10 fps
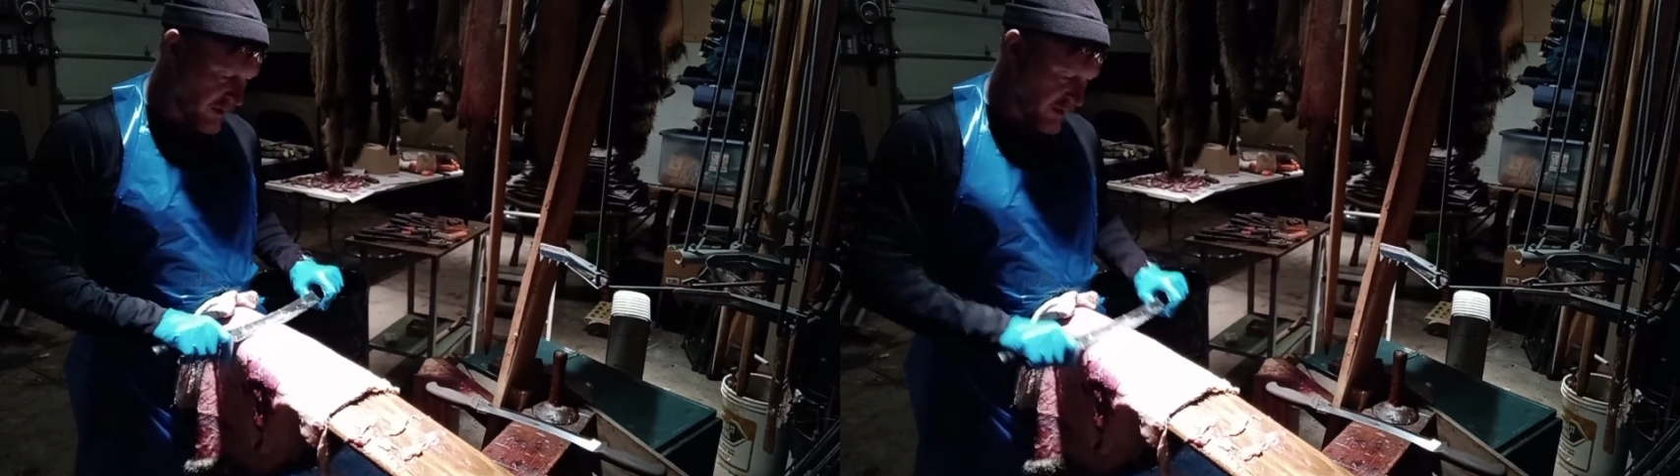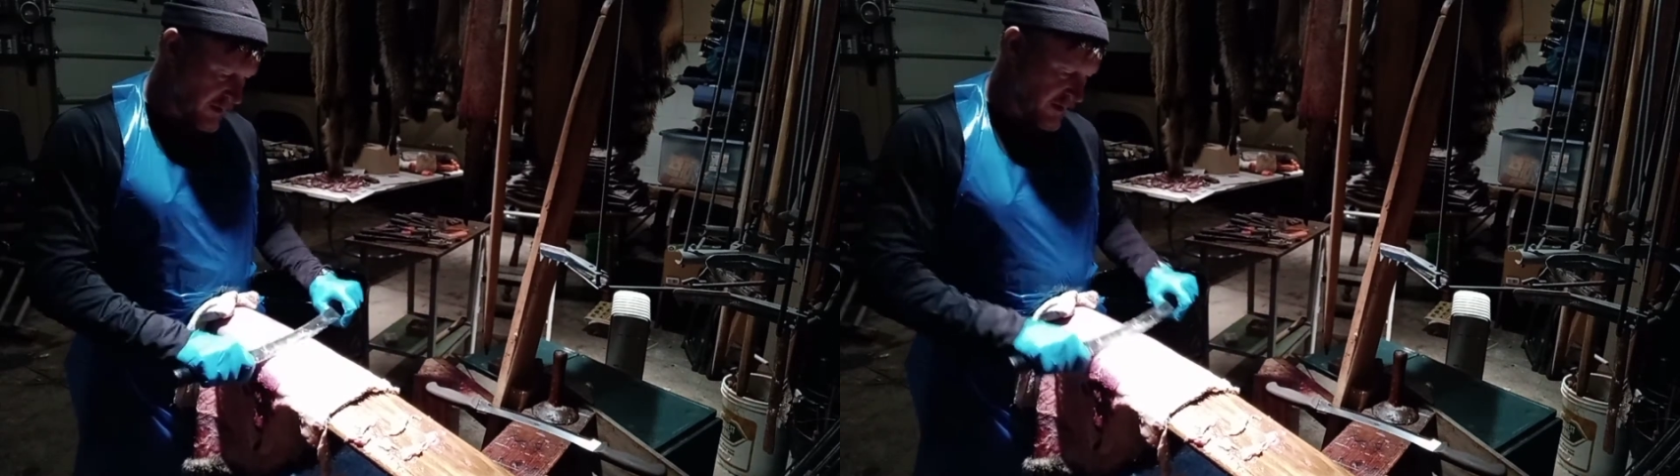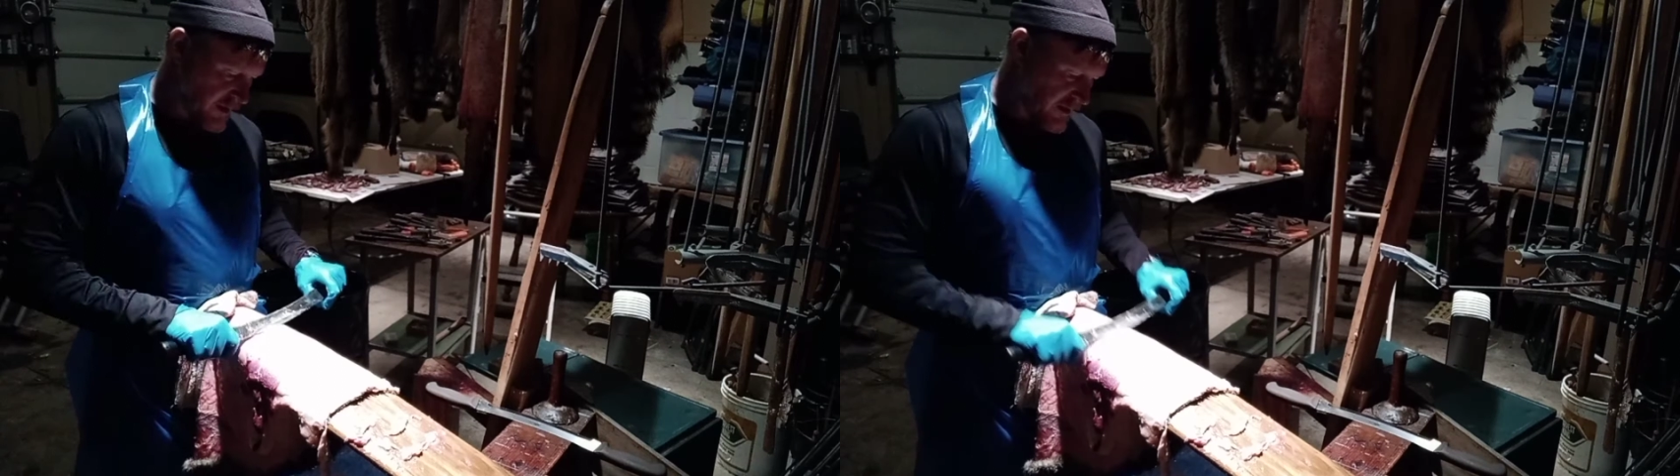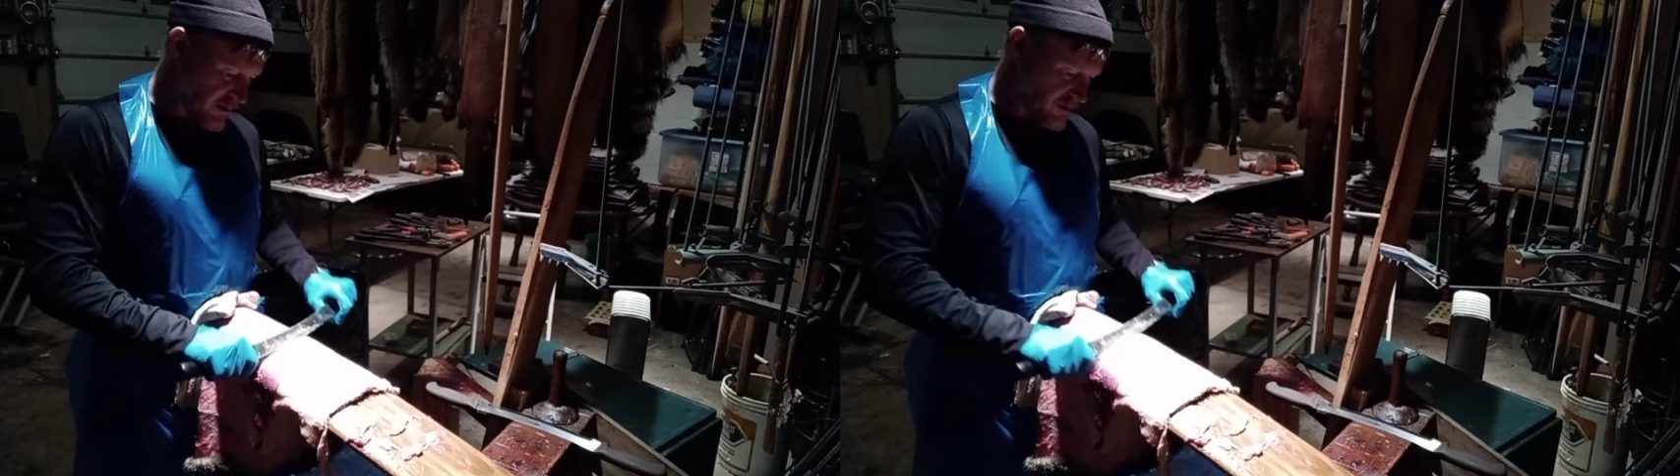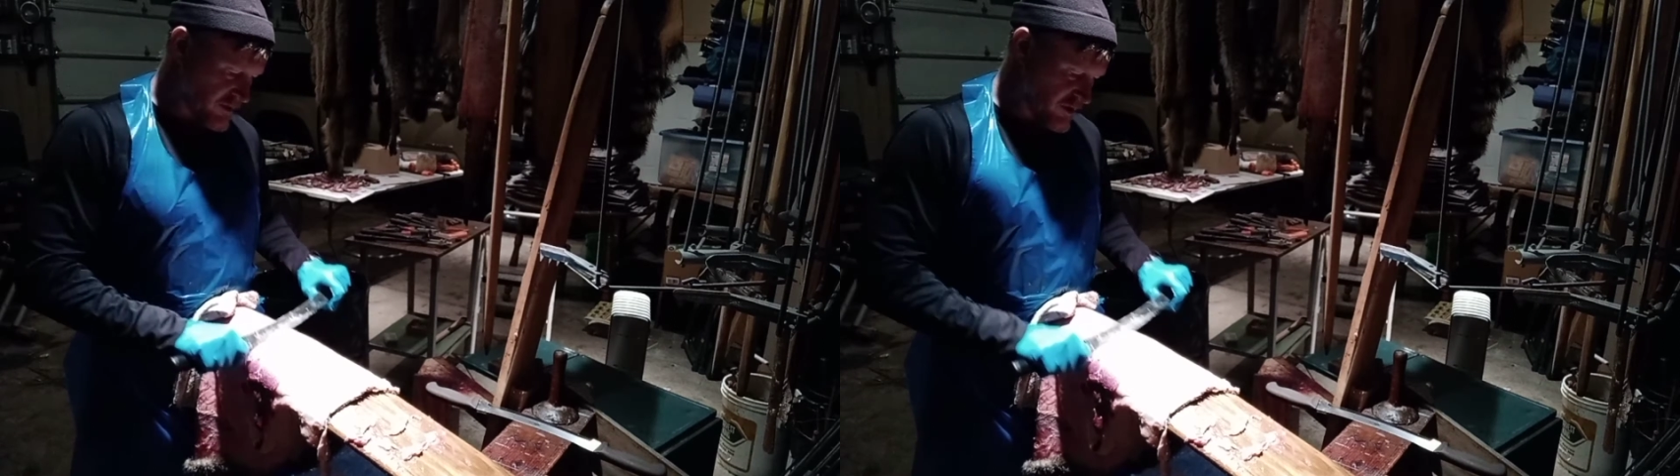it'll
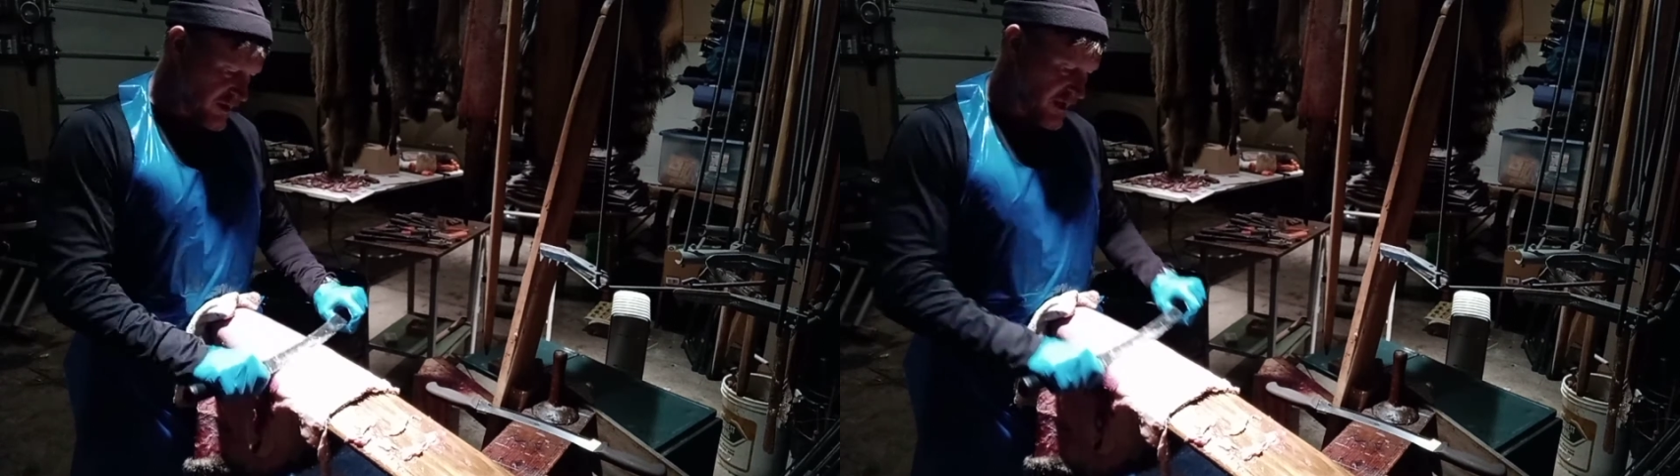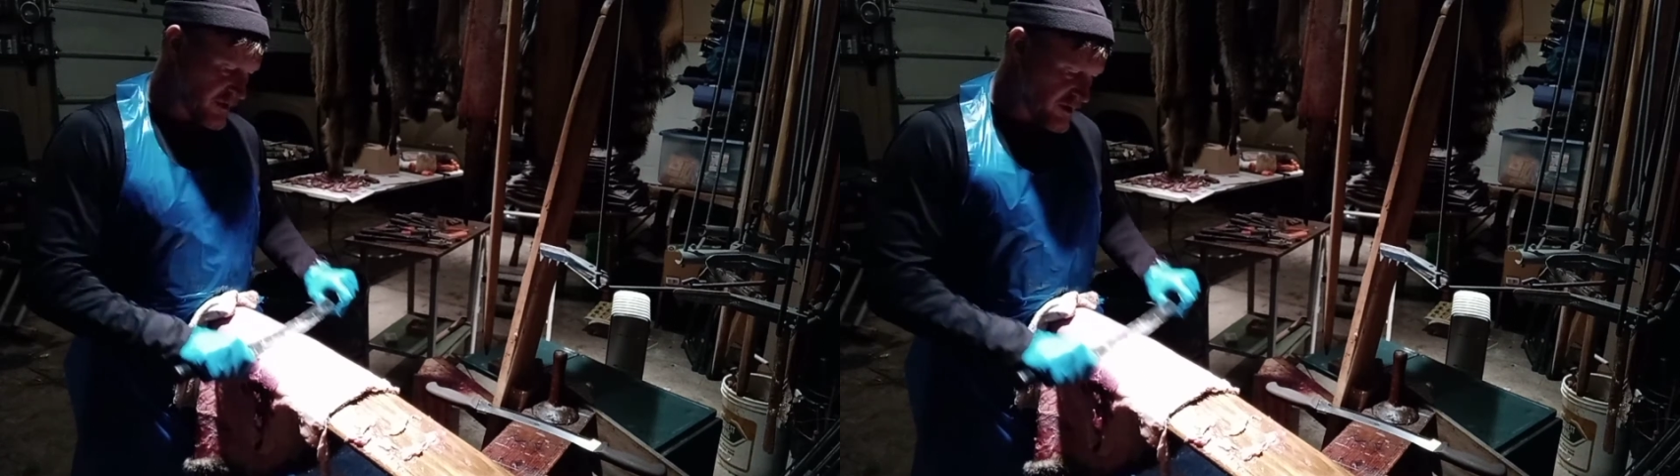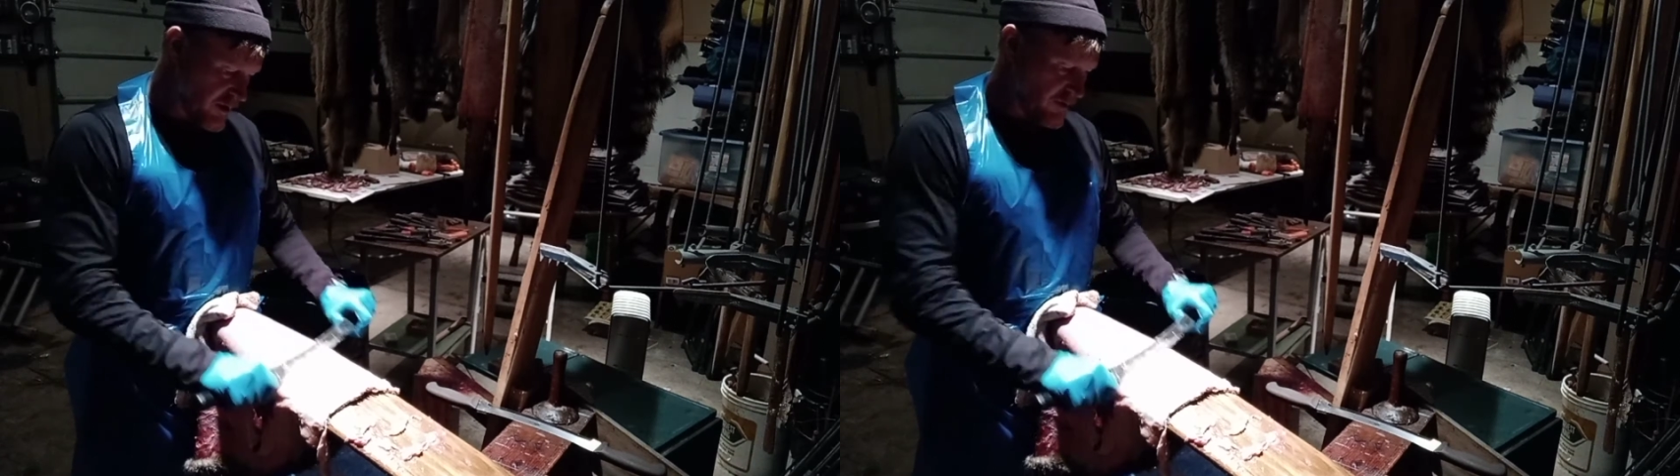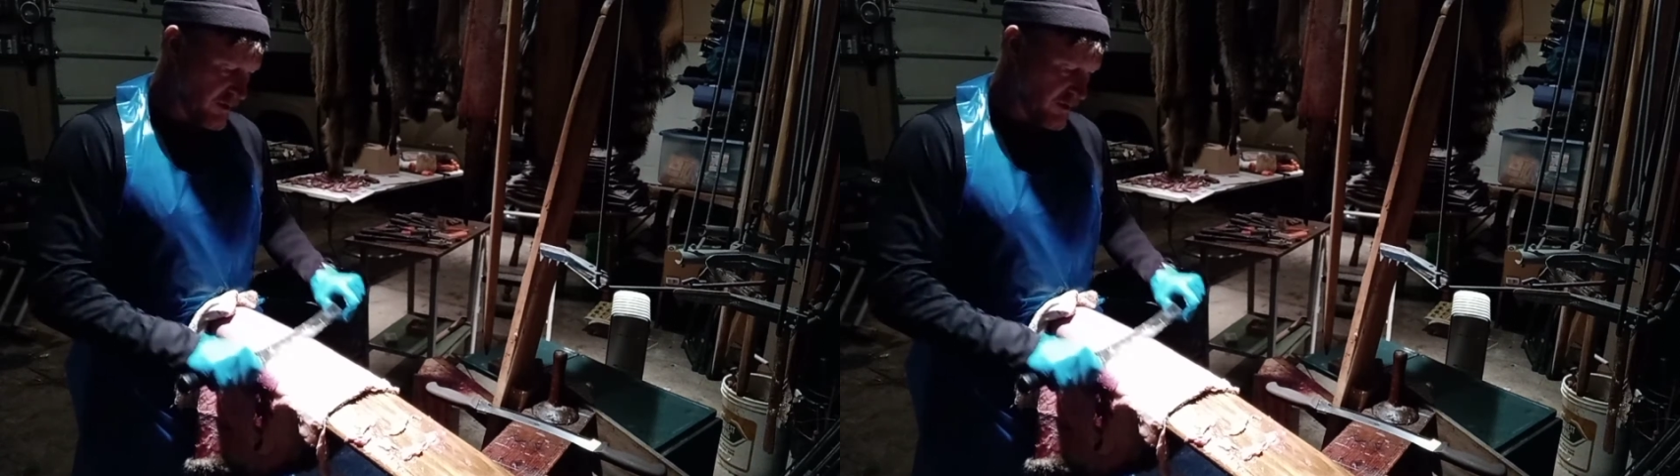just catch there and